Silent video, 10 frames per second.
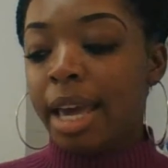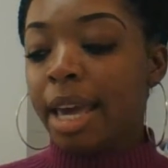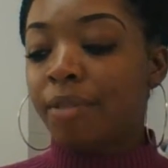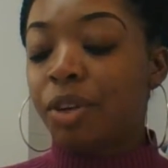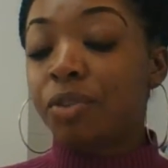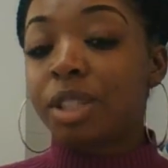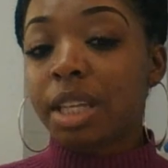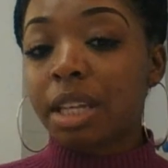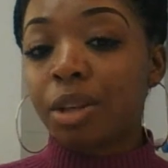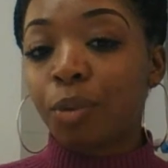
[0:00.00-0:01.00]
If you've
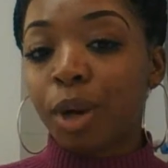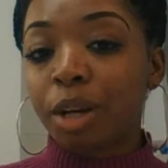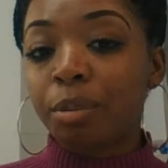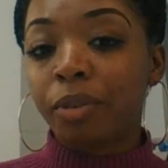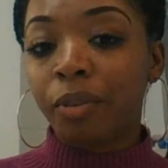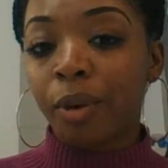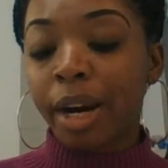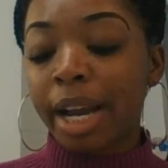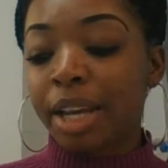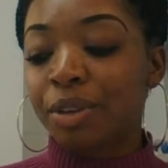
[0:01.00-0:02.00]
seen the word before
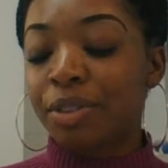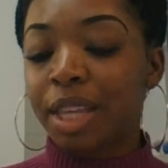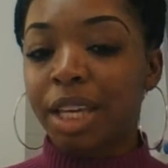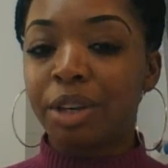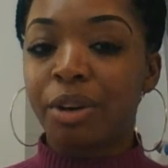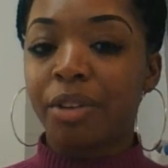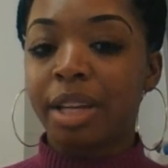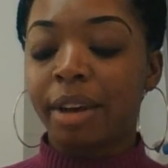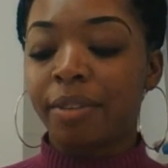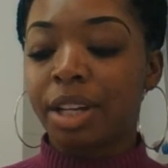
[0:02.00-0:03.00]
and you think you know the
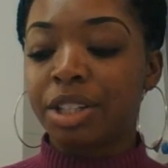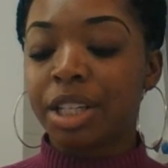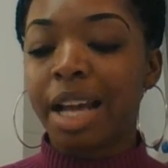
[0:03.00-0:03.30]
definition,